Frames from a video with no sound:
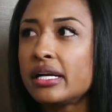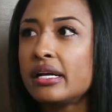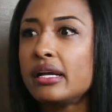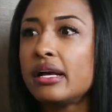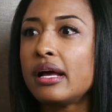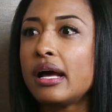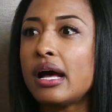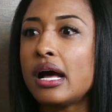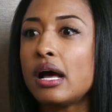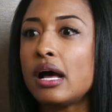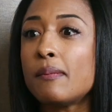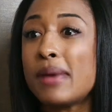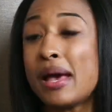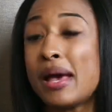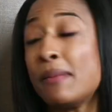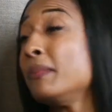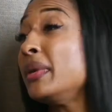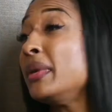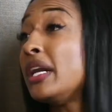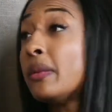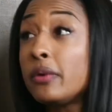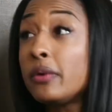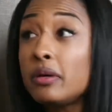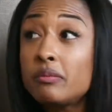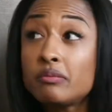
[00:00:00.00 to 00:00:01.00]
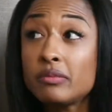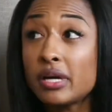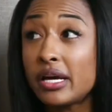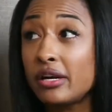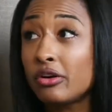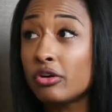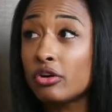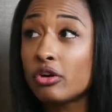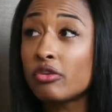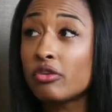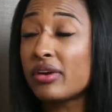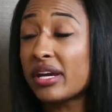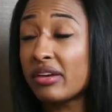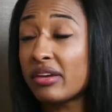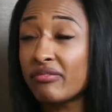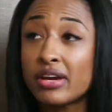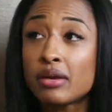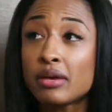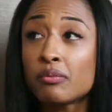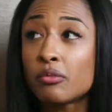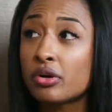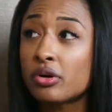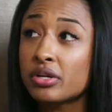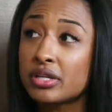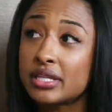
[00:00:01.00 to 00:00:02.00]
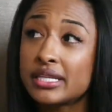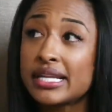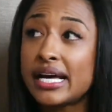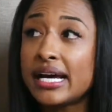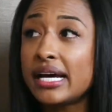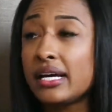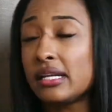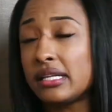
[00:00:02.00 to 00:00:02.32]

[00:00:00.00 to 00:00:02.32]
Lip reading: At minimum, I don't know if I can fight more than that.